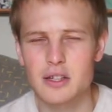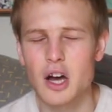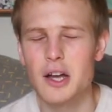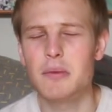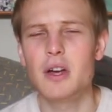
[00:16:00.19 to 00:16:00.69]

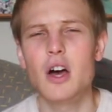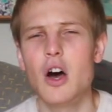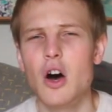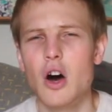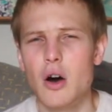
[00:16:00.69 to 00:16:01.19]
time.
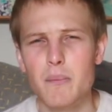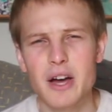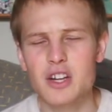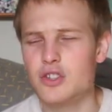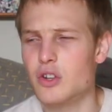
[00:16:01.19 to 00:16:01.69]

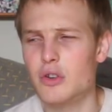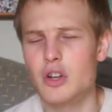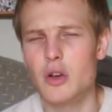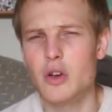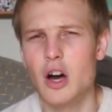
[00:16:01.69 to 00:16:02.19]
Mesh,
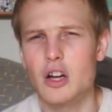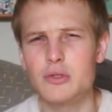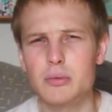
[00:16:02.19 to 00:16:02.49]
no carts